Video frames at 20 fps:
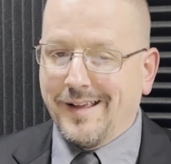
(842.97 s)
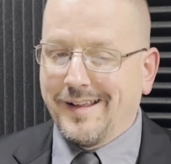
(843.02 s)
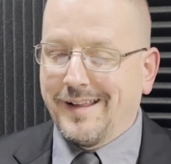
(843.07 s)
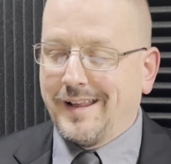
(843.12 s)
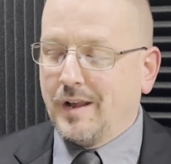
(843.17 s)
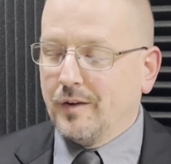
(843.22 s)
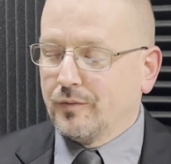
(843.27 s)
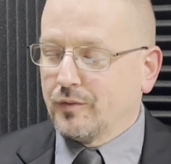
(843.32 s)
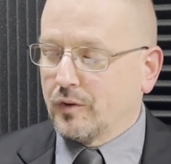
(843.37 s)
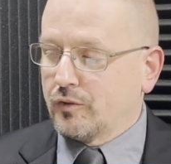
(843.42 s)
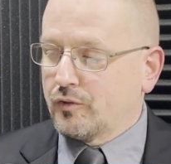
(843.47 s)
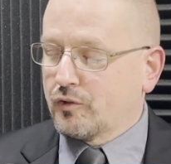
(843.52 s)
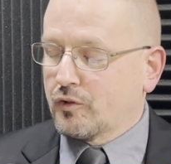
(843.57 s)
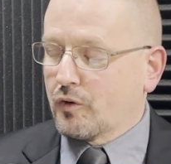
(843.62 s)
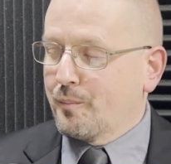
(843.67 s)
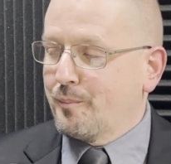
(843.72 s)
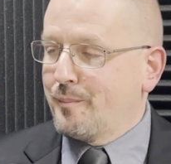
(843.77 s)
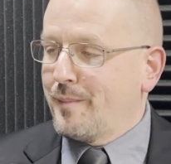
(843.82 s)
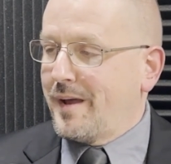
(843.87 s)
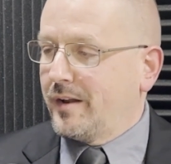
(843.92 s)
gives us
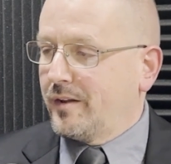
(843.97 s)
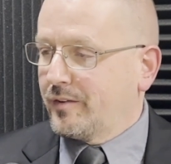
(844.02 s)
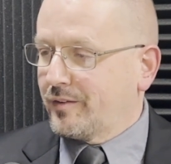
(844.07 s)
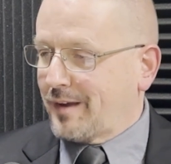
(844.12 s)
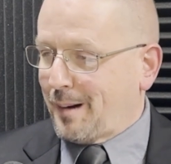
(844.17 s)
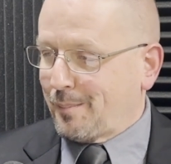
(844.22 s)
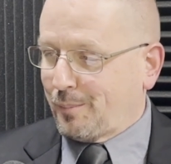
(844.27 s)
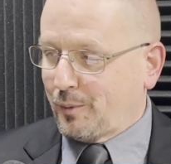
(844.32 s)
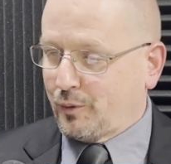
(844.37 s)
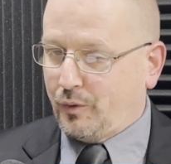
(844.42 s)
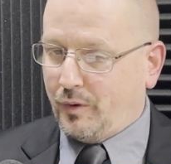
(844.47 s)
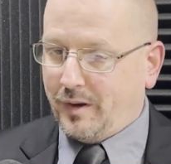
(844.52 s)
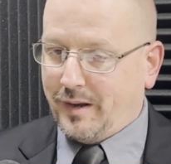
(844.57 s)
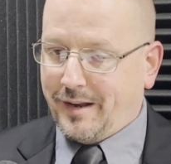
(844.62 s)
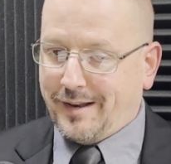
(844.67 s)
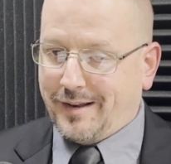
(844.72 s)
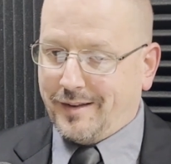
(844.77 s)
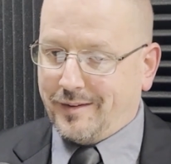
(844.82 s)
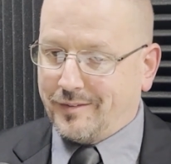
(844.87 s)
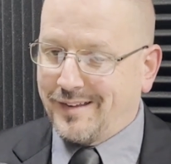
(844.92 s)
tremendous
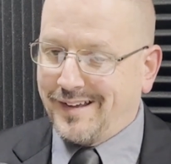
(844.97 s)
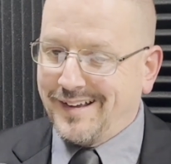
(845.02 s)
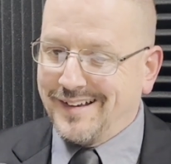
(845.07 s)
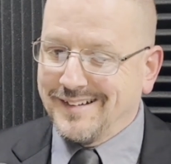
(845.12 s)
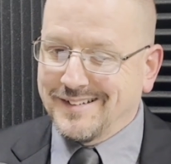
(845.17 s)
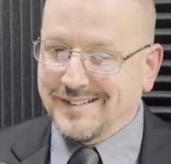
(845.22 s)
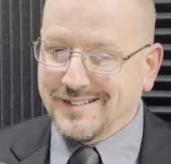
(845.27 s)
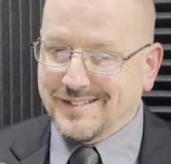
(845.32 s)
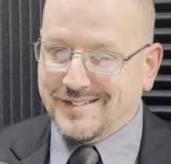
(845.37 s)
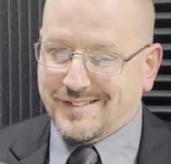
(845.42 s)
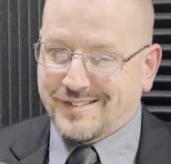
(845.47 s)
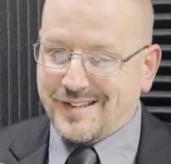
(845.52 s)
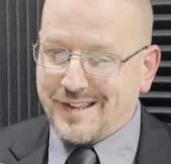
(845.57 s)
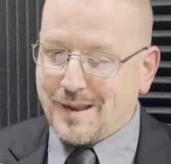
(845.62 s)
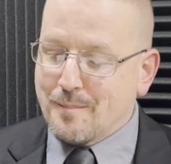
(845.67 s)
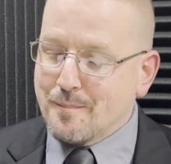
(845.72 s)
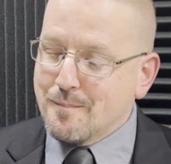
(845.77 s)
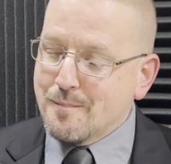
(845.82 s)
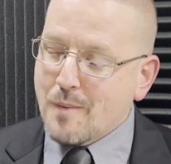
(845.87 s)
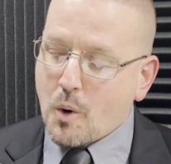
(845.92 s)
opportunities to see
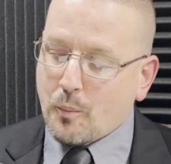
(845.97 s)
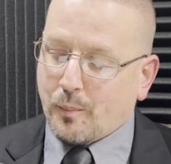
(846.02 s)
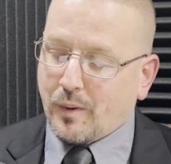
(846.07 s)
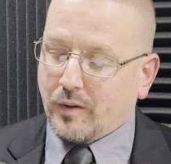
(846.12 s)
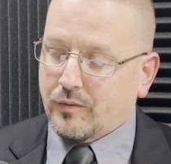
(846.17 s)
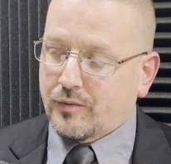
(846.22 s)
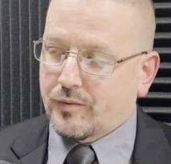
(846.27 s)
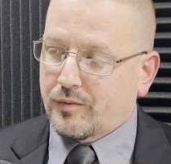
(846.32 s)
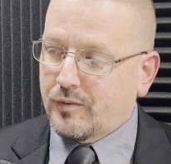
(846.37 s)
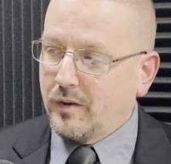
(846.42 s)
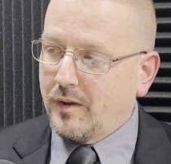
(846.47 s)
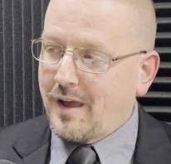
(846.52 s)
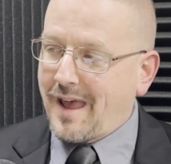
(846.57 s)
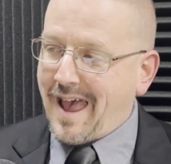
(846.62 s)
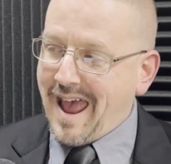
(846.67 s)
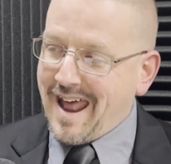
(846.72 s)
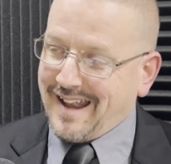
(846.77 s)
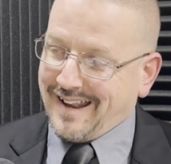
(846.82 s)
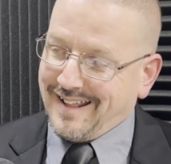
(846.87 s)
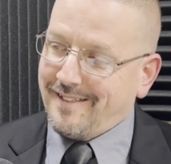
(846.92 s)
moments
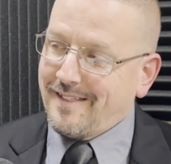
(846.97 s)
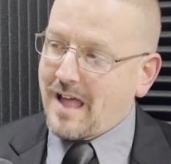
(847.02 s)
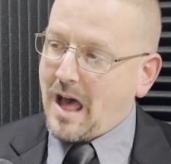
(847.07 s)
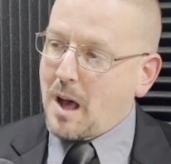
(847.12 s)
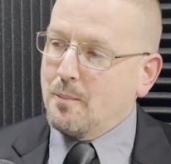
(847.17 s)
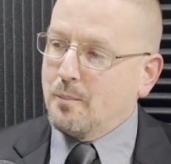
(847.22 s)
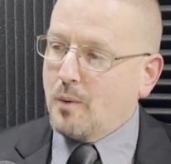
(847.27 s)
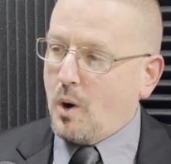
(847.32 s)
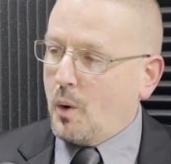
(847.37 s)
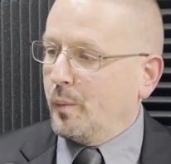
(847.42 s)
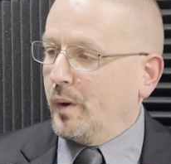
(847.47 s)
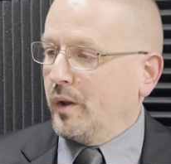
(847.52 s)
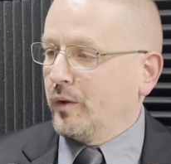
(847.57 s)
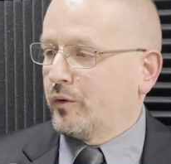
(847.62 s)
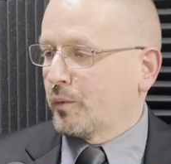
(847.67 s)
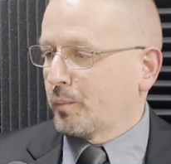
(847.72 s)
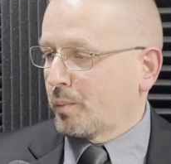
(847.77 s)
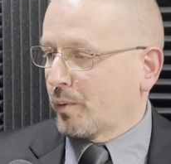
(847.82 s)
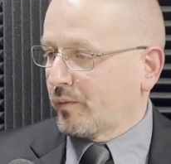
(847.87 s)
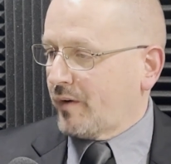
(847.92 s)
and in that moment
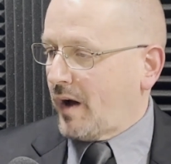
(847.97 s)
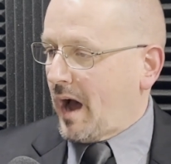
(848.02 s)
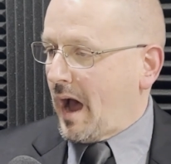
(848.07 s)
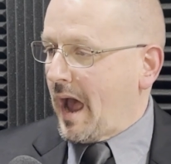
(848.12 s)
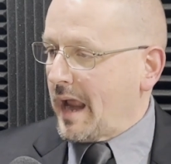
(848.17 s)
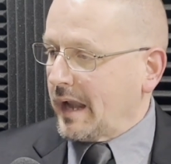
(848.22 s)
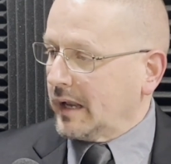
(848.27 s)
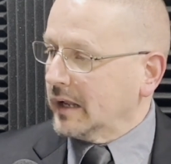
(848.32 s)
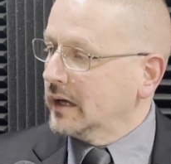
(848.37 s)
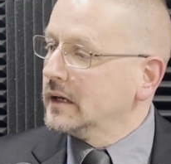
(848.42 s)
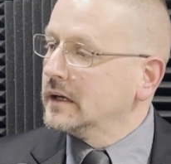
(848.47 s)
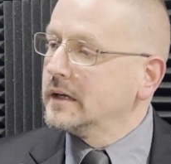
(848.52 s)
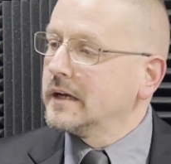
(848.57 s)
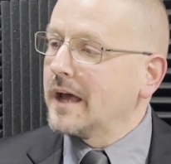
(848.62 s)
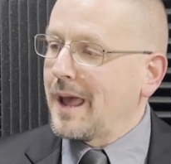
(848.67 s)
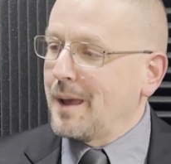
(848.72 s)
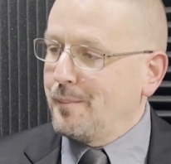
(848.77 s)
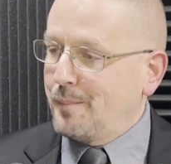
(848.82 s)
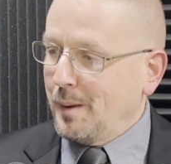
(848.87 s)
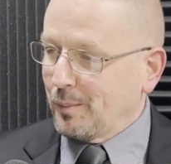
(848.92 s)
to provide
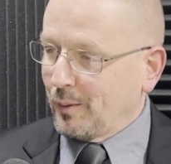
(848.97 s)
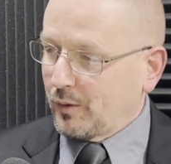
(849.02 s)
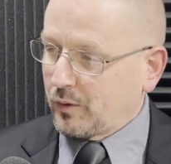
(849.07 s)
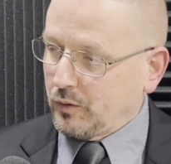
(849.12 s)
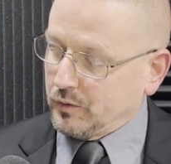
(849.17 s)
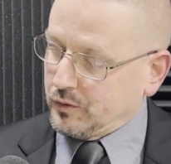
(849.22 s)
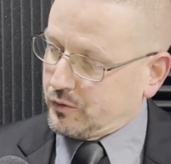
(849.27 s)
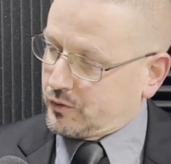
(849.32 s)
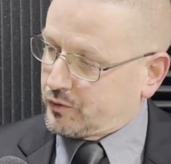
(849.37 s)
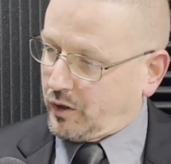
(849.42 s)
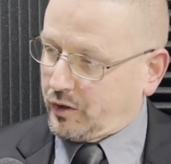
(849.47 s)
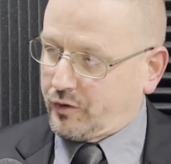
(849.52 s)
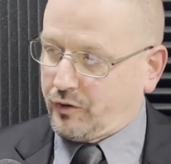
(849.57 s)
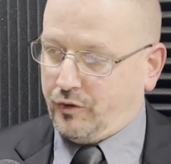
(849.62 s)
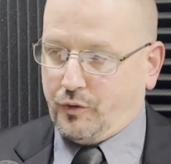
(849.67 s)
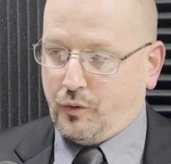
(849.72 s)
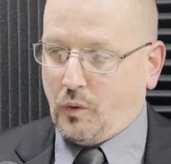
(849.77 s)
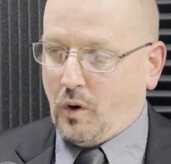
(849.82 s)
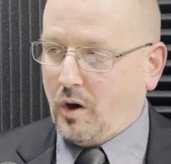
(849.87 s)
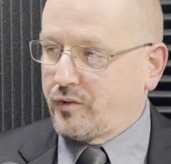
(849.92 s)
a biblical instruction
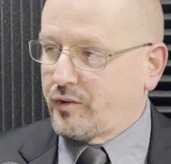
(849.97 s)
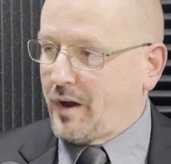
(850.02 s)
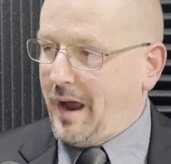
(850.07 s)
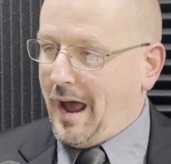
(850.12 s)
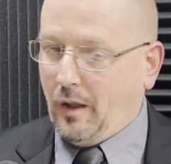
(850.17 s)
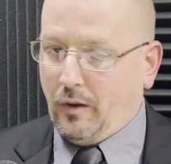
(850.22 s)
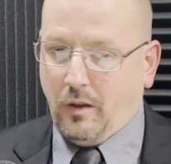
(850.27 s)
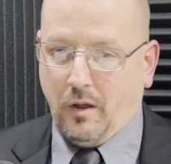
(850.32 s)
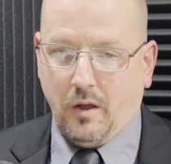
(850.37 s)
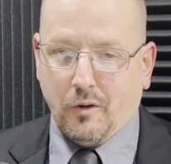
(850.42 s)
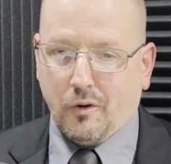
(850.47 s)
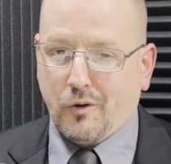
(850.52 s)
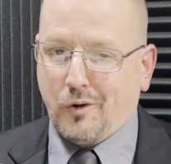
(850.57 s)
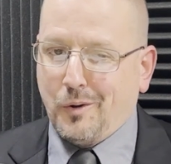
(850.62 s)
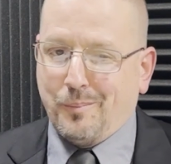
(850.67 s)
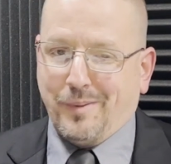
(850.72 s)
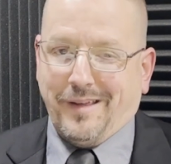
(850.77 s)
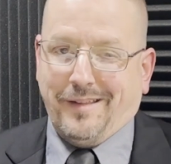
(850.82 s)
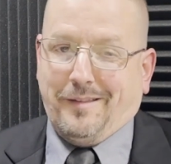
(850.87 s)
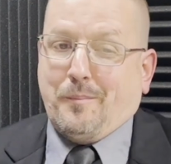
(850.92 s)
to our child could
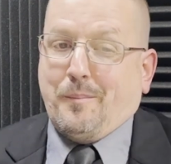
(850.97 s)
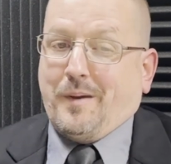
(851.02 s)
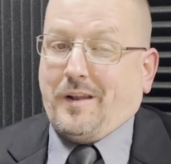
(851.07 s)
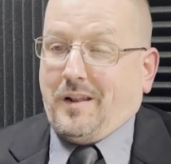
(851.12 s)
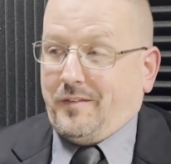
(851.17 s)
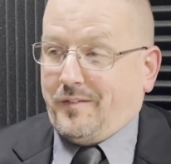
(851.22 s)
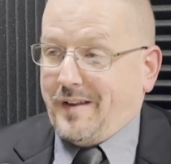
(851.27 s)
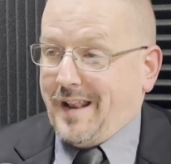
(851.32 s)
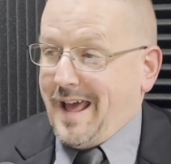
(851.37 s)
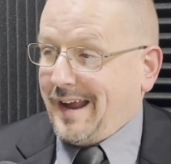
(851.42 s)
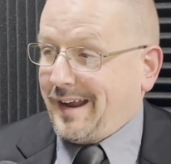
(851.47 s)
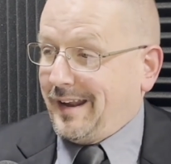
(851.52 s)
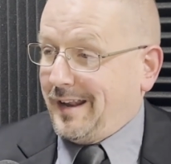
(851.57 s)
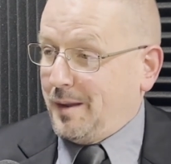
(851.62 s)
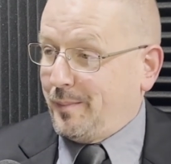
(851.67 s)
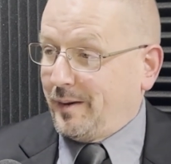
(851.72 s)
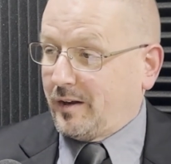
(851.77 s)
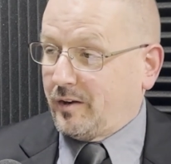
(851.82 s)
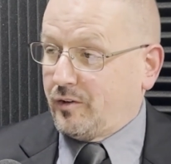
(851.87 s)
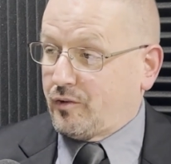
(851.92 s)
be in the middle of an
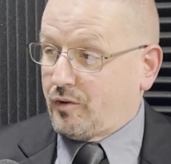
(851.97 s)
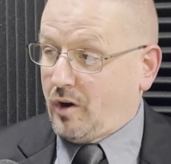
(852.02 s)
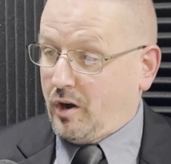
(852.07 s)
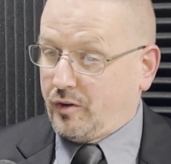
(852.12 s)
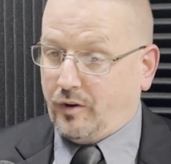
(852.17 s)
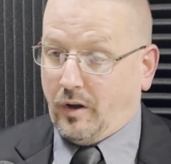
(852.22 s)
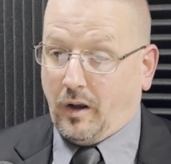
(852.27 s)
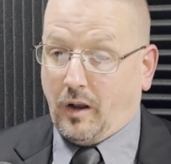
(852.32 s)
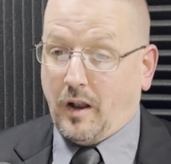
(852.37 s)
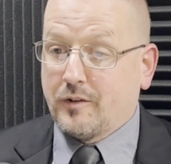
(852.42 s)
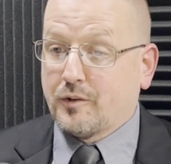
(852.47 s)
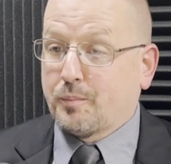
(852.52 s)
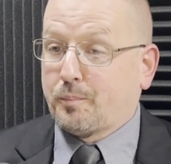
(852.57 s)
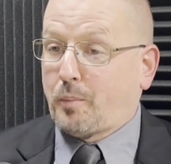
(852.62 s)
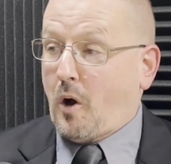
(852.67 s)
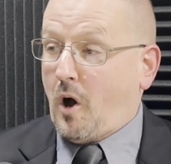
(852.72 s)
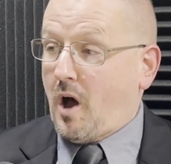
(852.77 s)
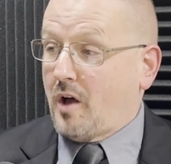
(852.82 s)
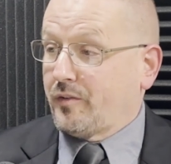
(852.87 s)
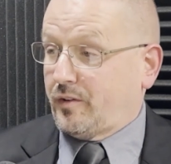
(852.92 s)
academic instruction. Let's
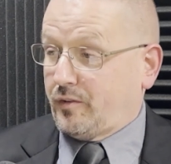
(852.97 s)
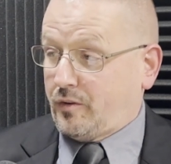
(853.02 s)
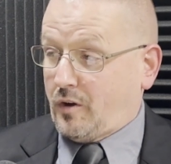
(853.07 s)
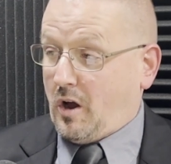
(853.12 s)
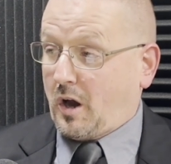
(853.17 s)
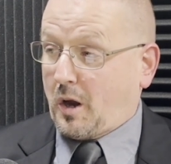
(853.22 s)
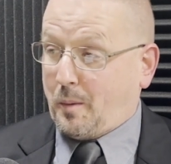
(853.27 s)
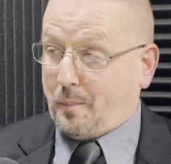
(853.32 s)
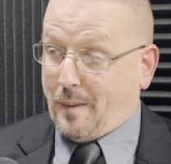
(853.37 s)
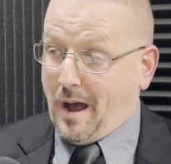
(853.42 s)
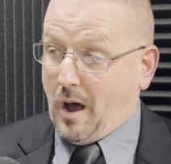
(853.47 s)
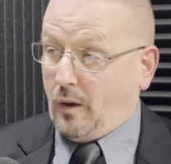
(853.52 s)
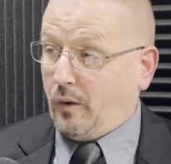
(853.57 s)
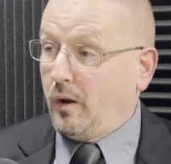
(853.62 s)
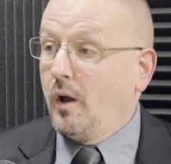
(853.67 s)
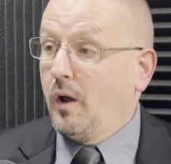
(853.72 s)
pause and talk about